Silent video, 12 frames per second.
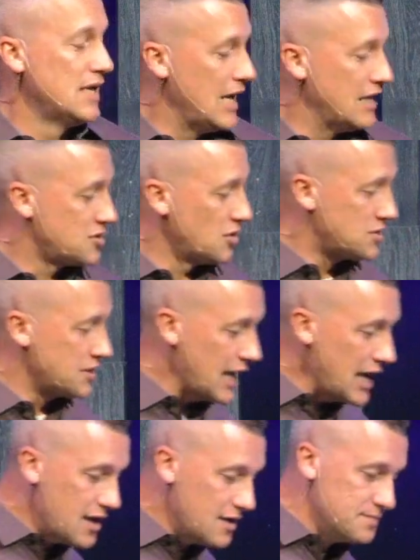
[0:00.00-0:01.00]
And so
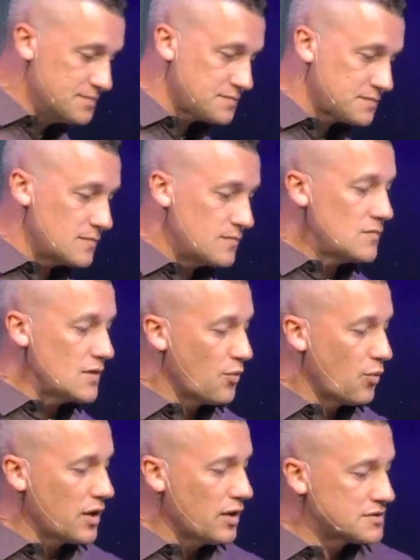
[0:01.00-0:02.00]
today,
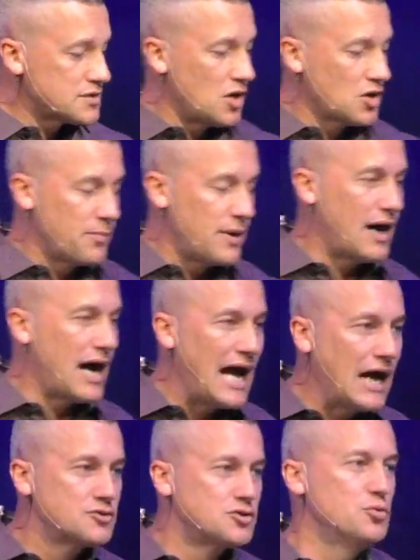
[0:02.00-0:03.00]
we're going to talk about
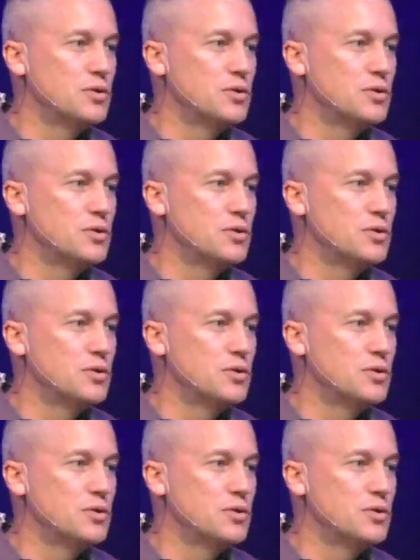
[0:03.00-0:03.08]
how to